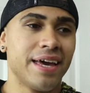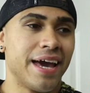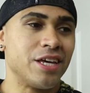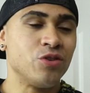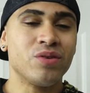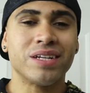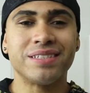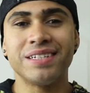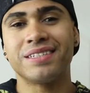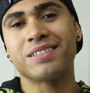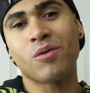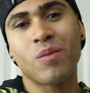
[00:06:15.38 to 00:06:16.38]
and you can
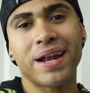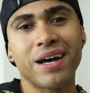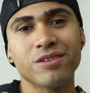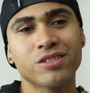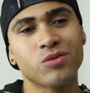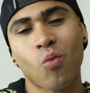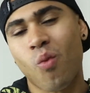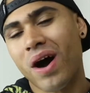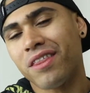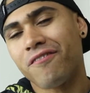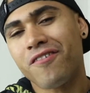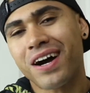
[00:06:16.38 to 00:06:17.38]
teach someone else, why
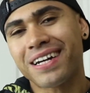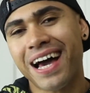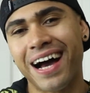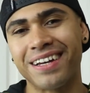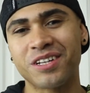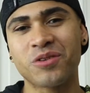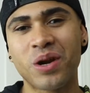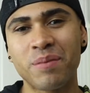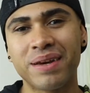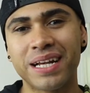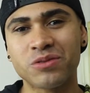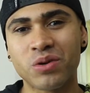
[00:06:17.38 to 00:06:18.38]
the fuck not? You know what I
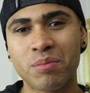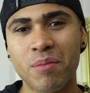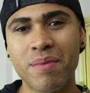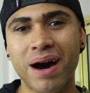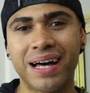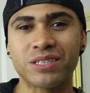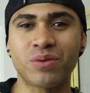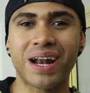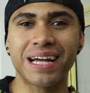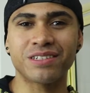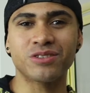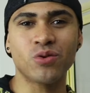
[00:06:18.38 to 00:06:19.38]
mean? That's what I'm about. That's what I
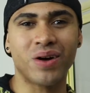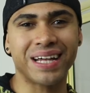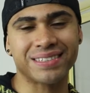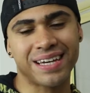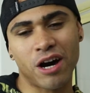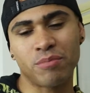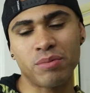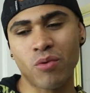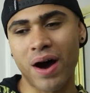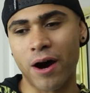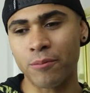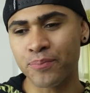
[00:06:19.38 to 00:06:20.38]
like to do. I like to help people
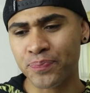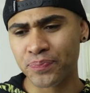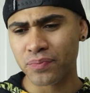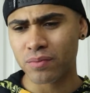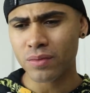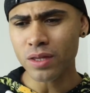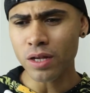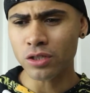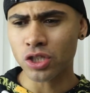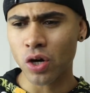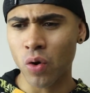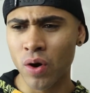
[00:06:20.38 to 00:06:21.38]
out.
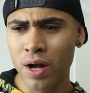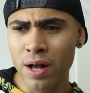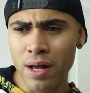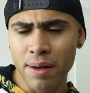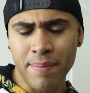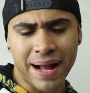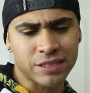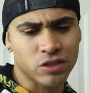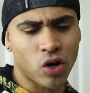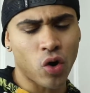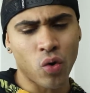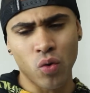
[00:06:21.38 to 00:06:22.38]
So back to
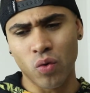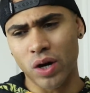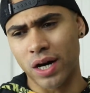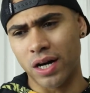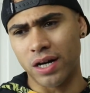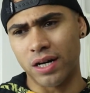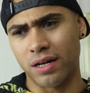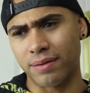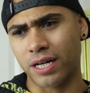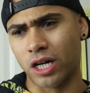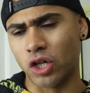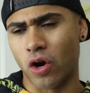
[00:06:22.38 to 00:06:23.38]
the whole
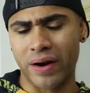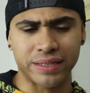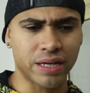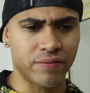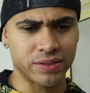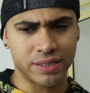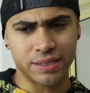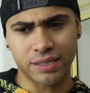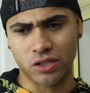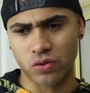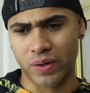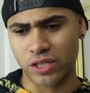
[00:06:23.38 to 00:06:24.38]
caloric deficit
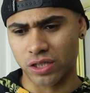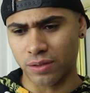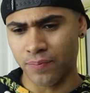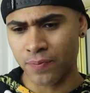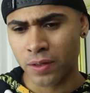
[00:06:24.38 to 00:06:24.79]
situation.